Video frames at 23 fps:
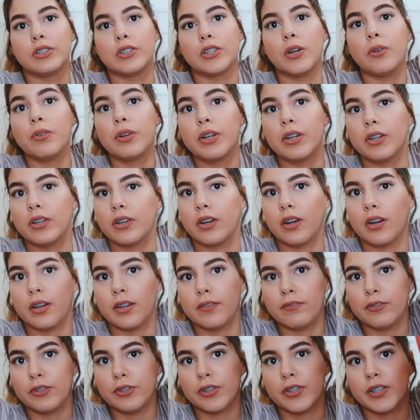so good
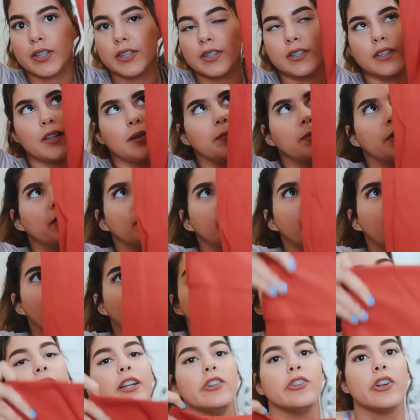on during the summer
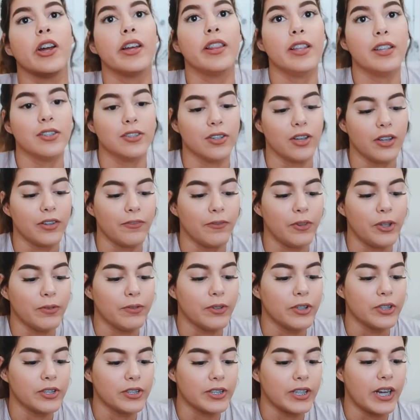and i tried these on for the
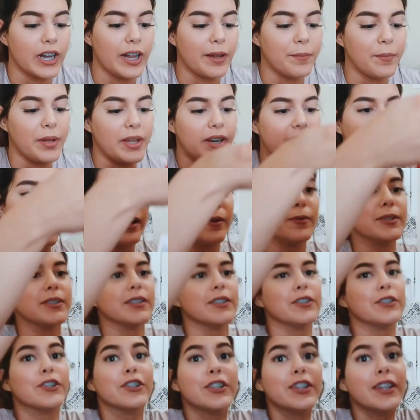first time and i
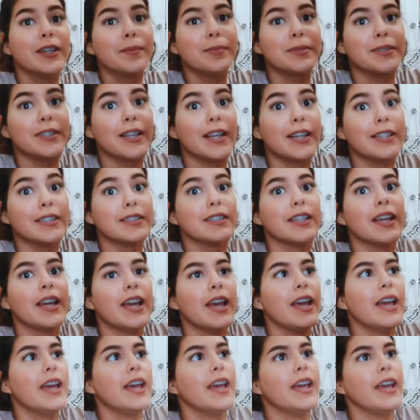was literally obsessed
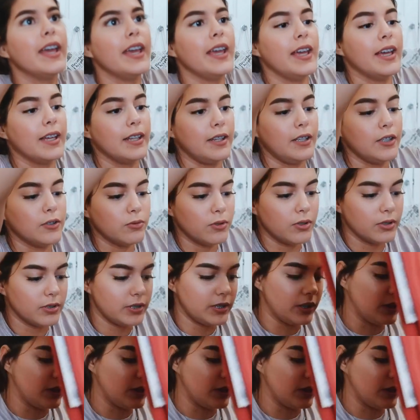and these were on